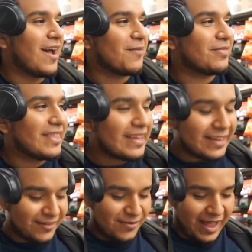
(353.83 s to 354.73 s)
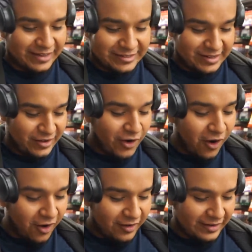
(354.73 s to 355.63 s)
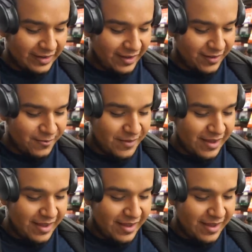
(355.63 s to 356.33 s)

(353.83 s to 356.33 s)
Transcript: I'm thinking of actually calling him